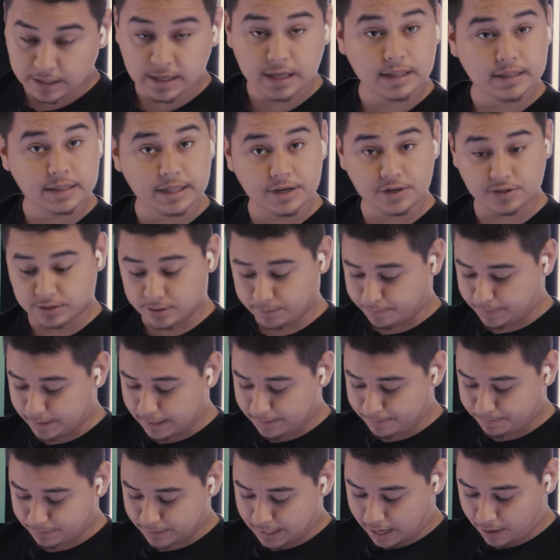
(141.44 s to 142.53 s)
There's the
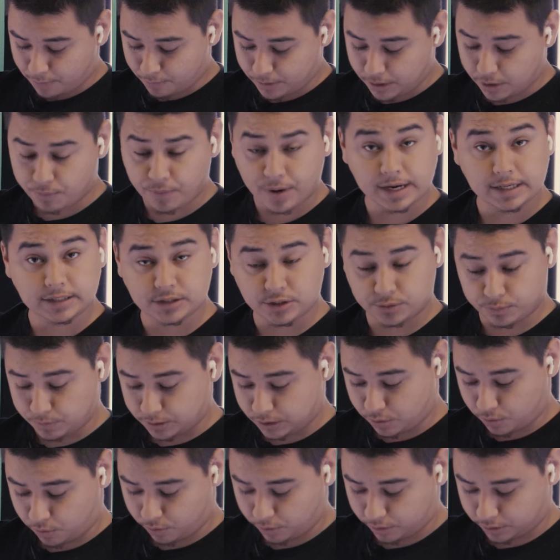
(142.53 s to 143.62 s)
beep. Now we are ready to
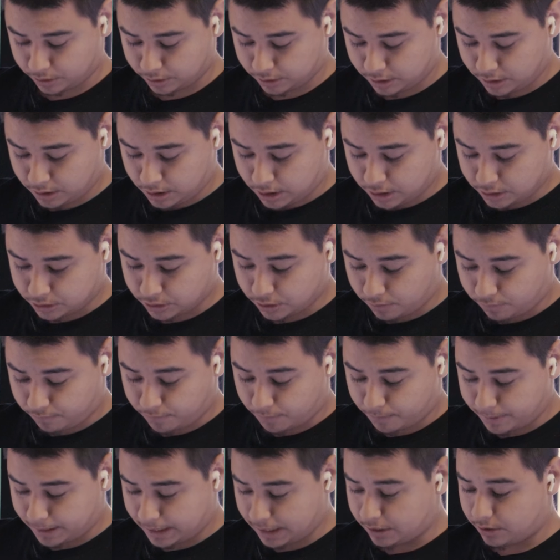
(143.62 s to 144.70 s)
record. So
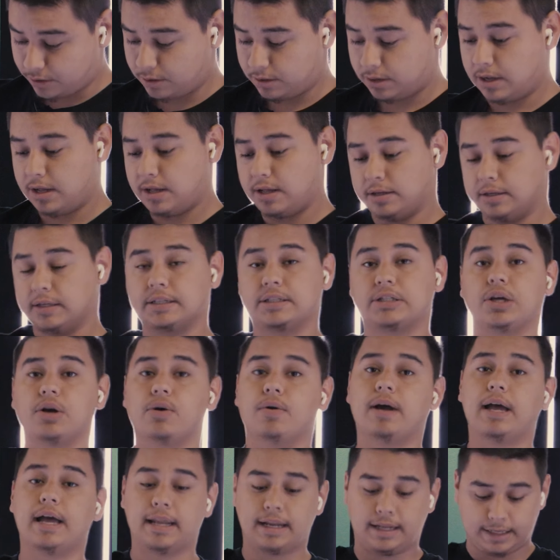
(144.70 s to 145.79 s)
from here, let's go
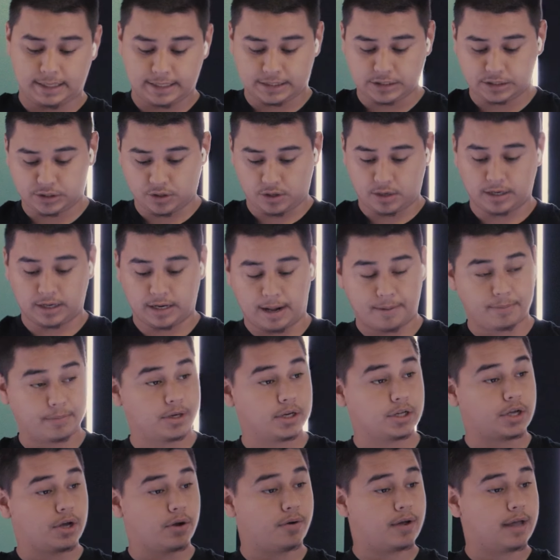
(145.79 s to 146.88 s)
ahead and get started. I'm going to
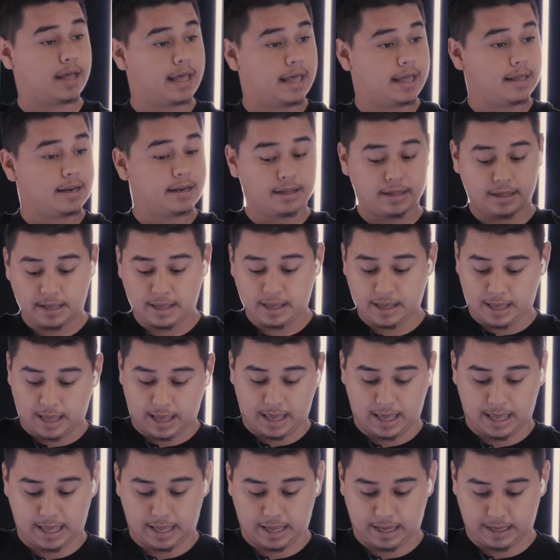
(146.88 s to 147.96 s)
go ahead
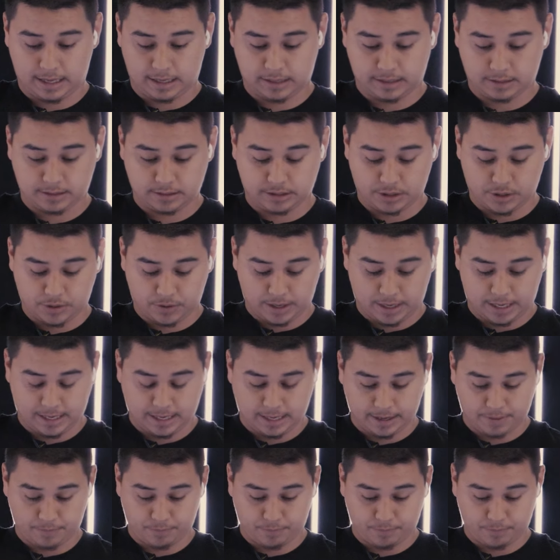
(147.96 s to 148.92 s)
and hit